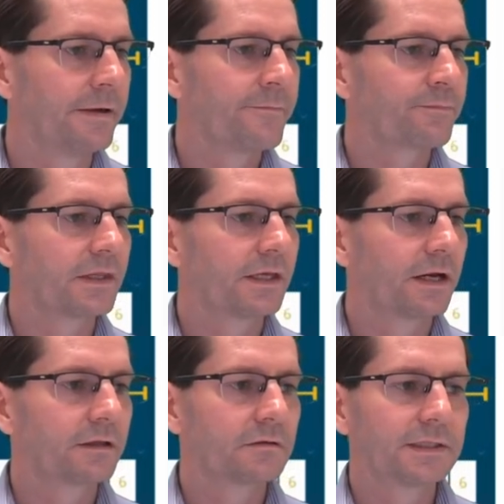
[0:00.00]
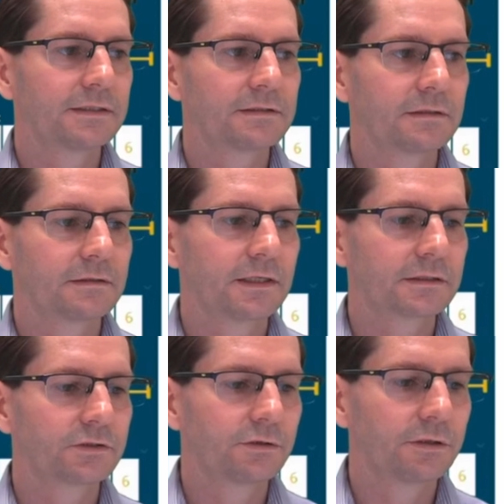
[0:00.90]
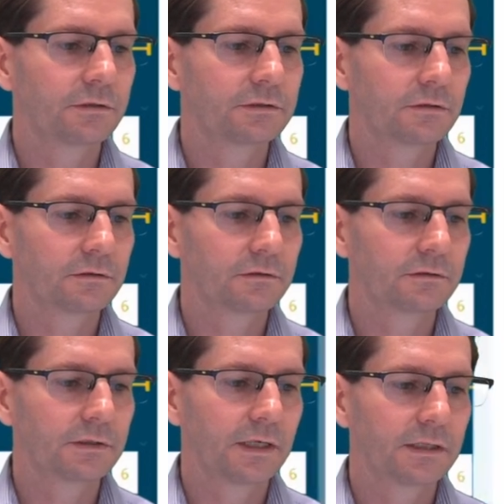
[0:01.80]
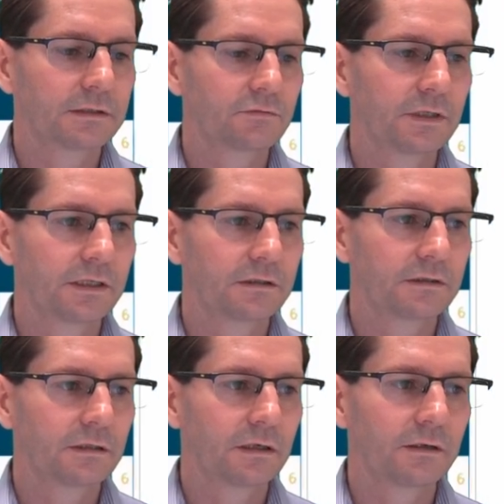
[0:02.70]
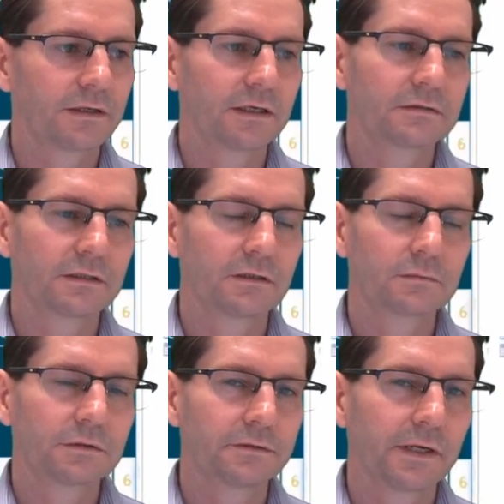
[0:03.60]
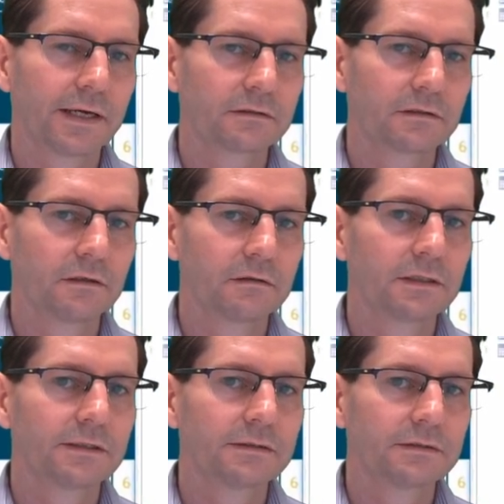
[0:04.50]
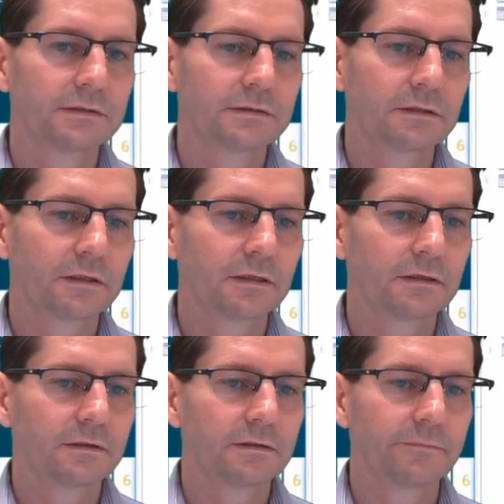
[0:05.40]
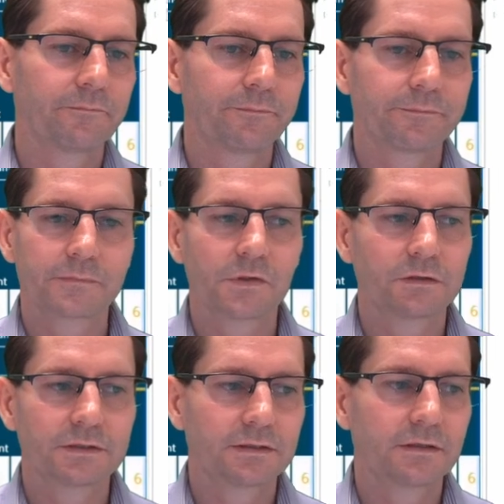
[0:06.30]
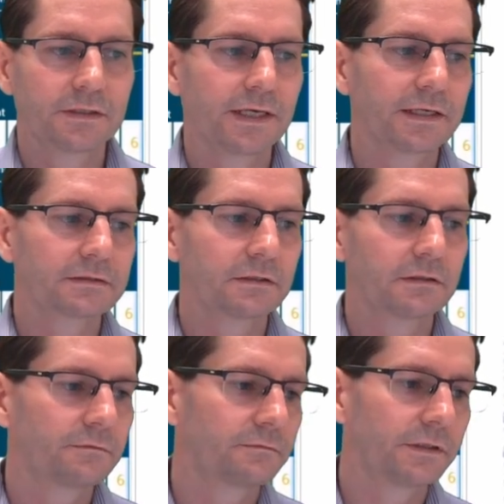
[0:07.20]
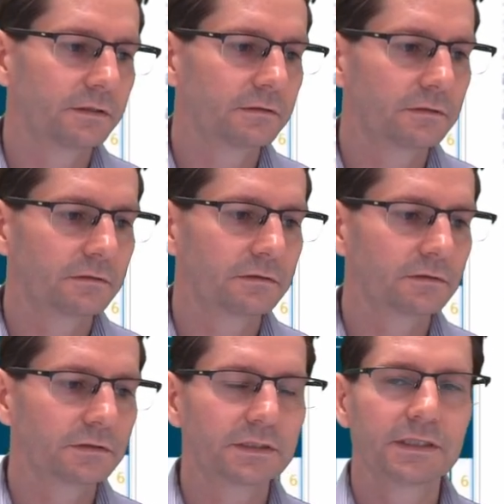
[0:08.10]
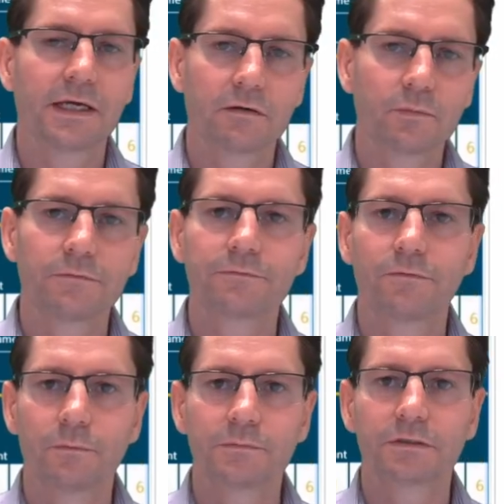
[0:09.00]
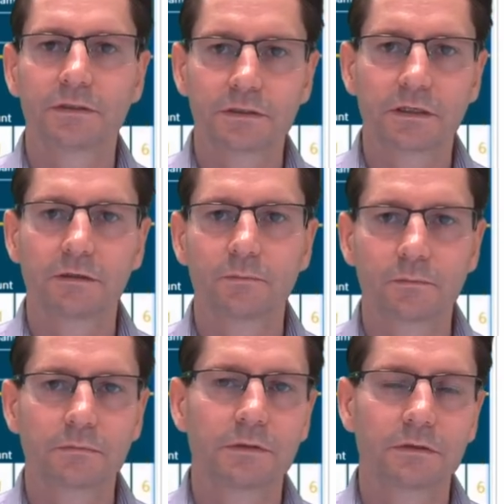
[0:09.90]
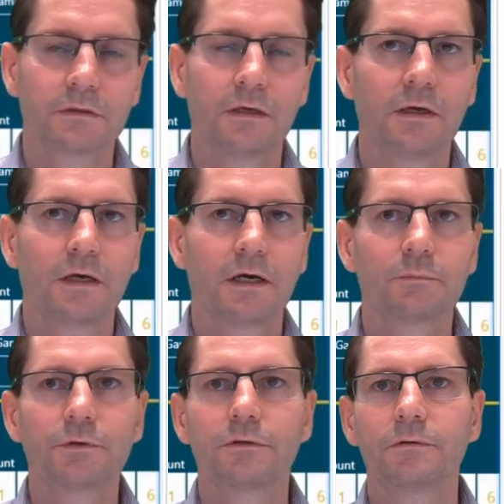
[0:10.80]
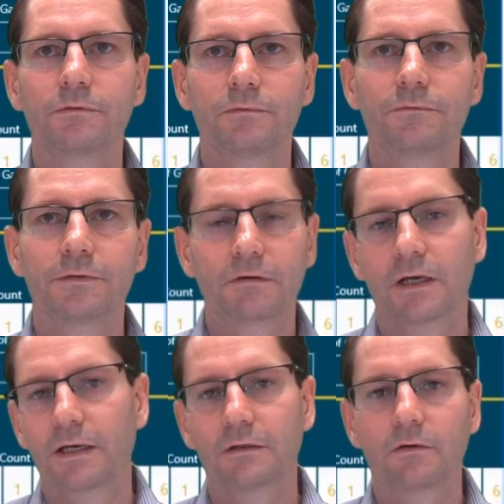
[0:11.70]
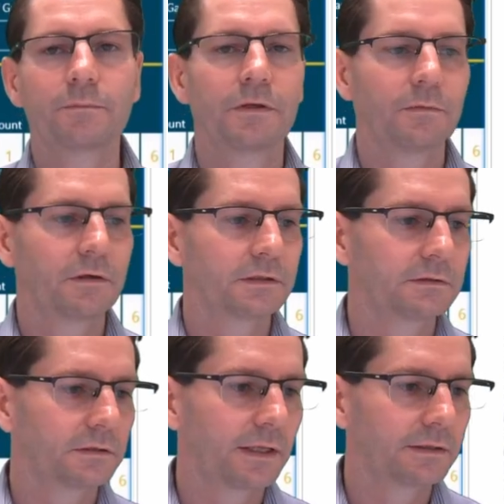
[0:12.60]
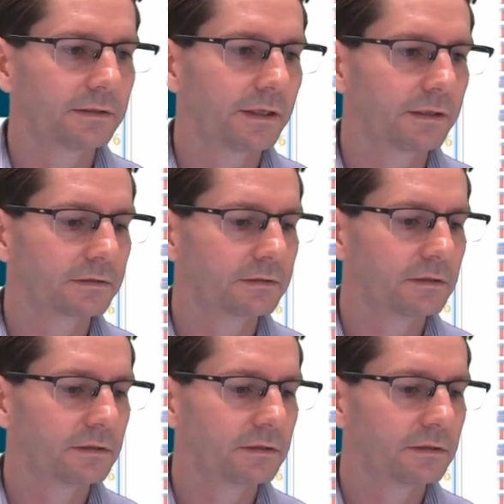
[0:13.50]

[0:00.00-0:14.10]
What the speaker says: The other is DAX Studio, so it's really there to help you analyze the DAX that you've written, so to see how it performs, so you can help you figure out how to optimize that DAX.